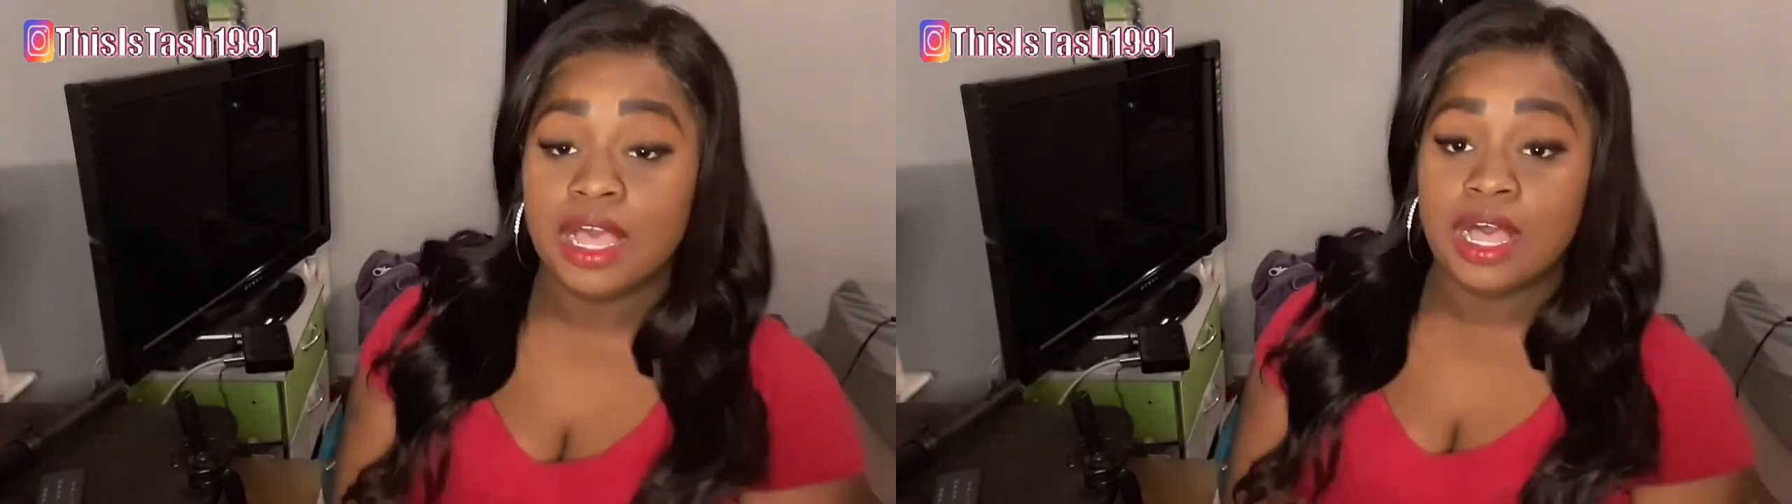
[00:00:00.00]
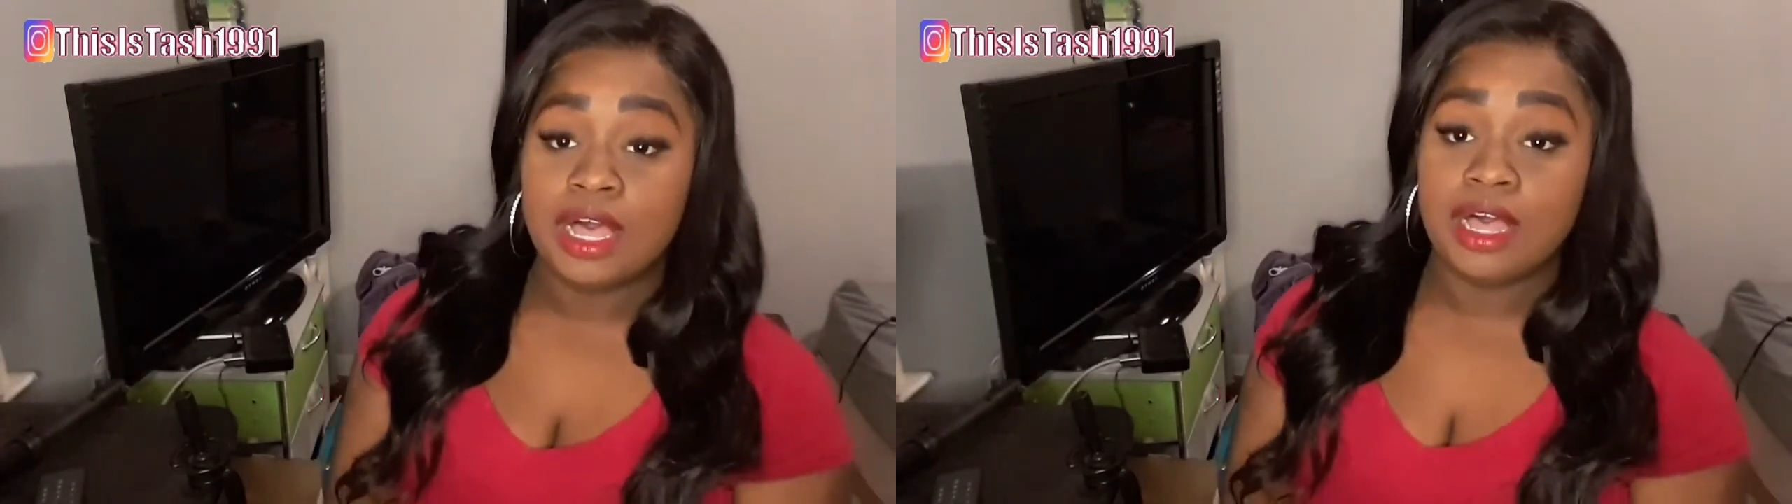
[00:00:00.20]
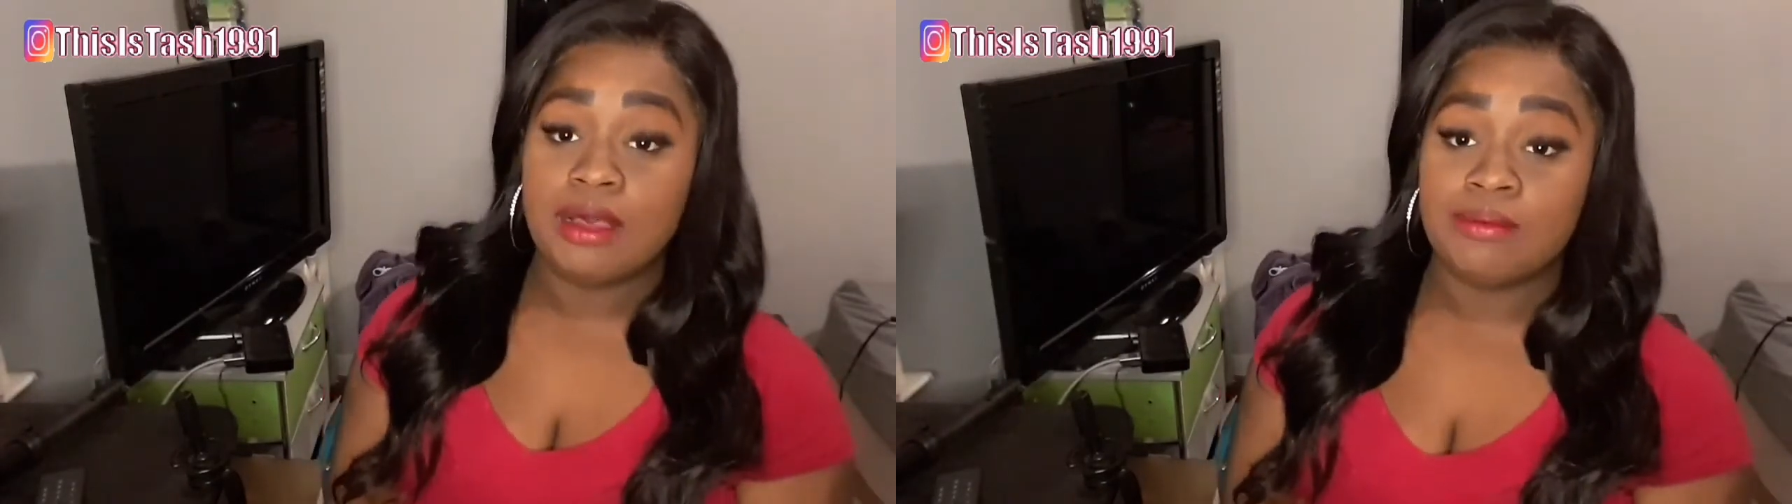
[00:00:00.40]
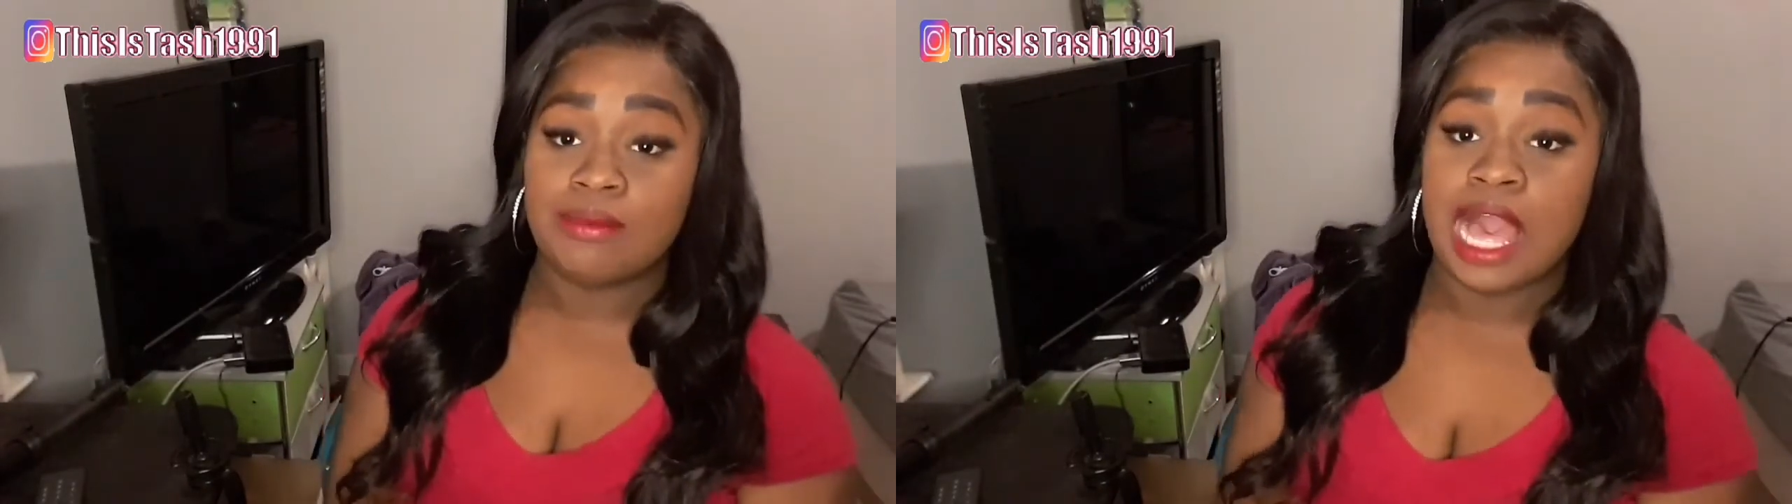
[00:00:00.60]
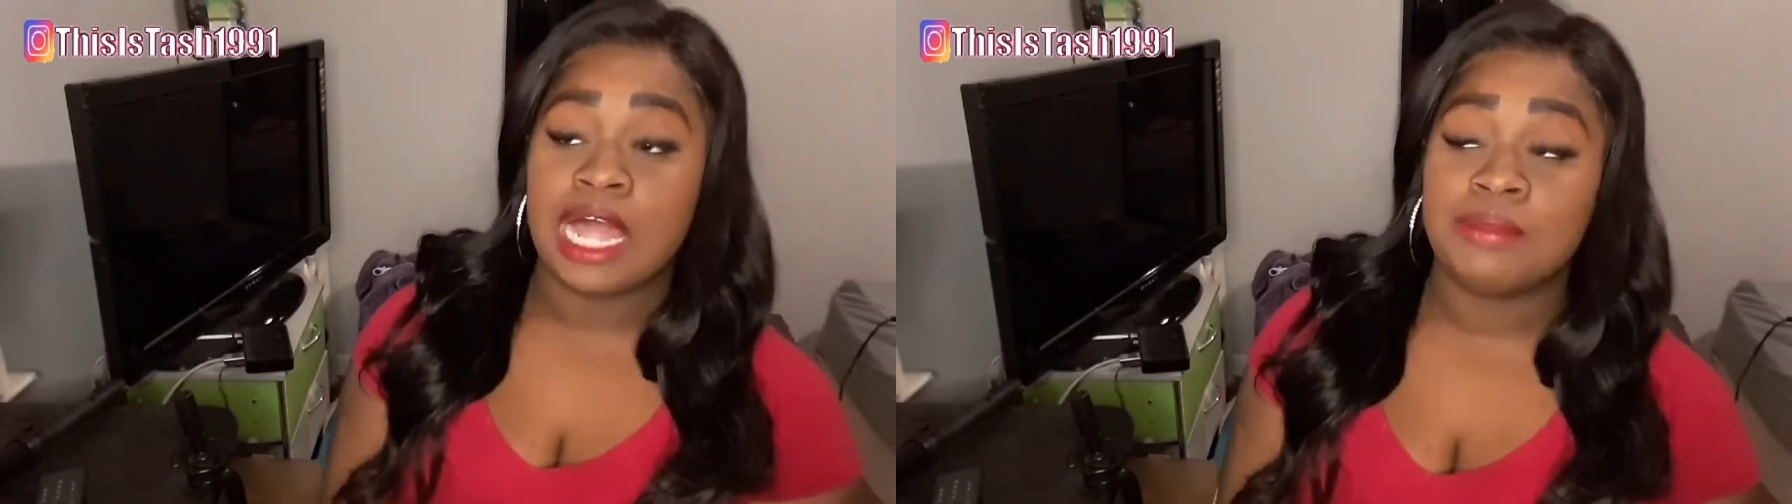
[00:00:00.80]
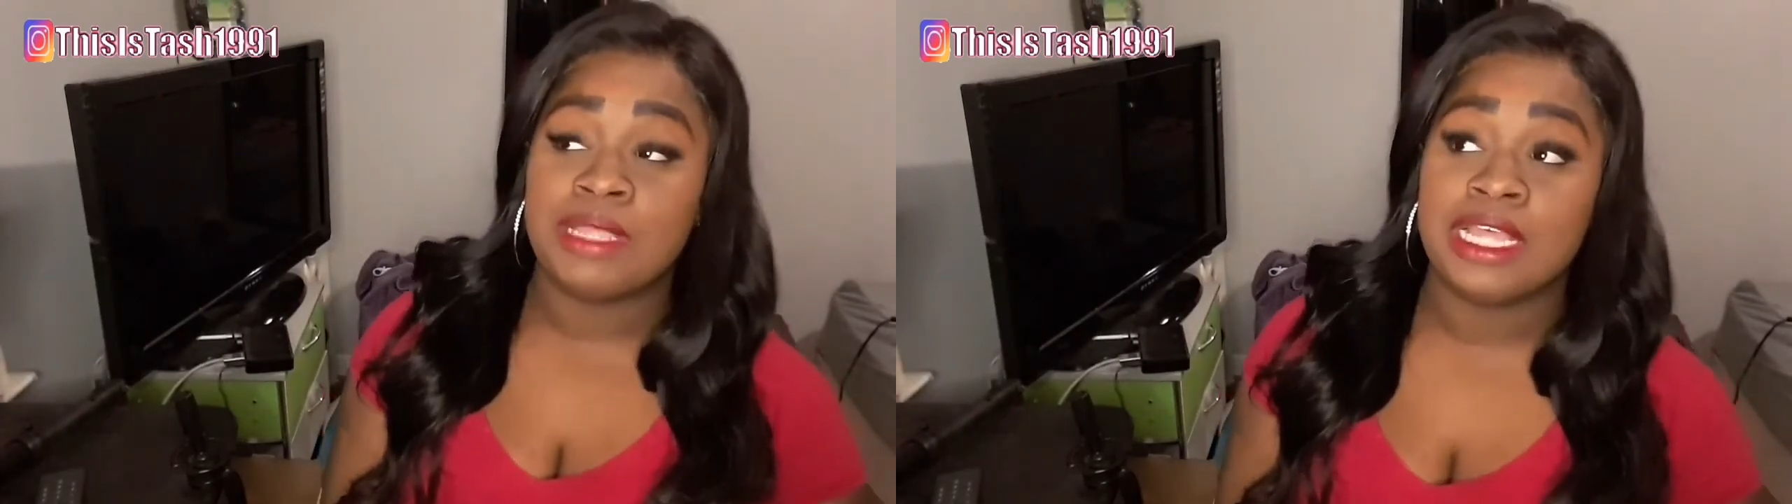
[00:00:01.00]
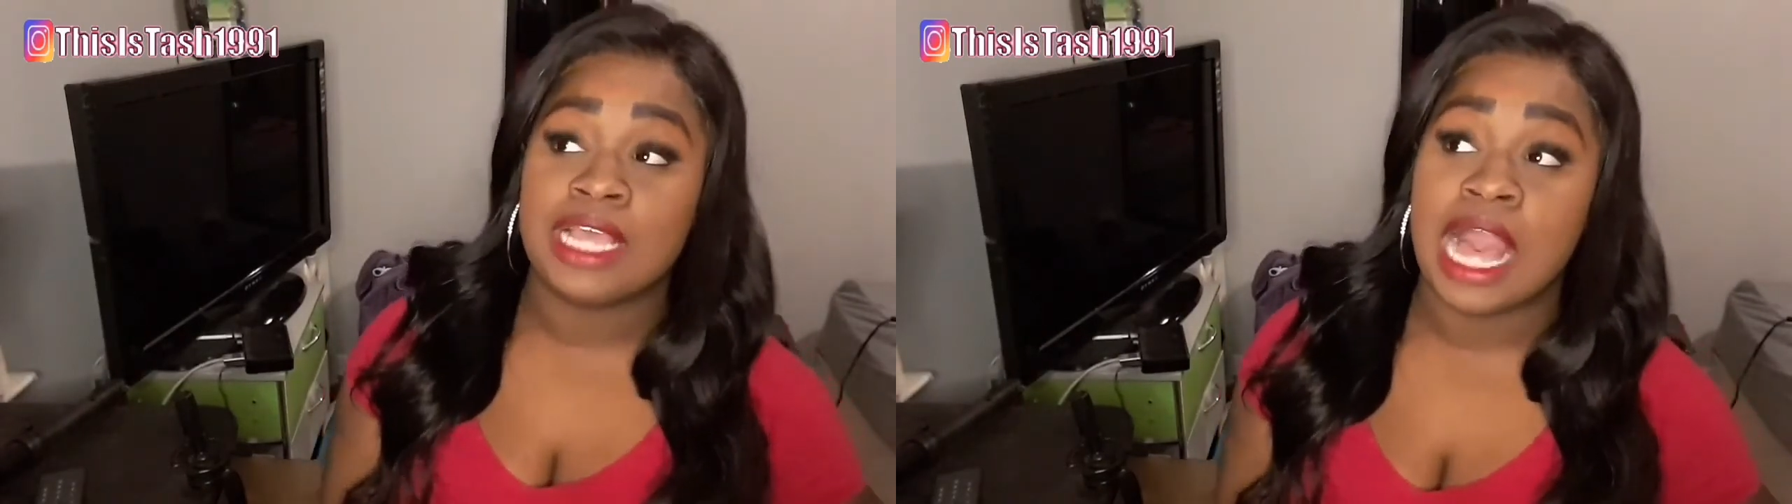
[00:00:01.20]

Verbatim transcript: Um, I mean,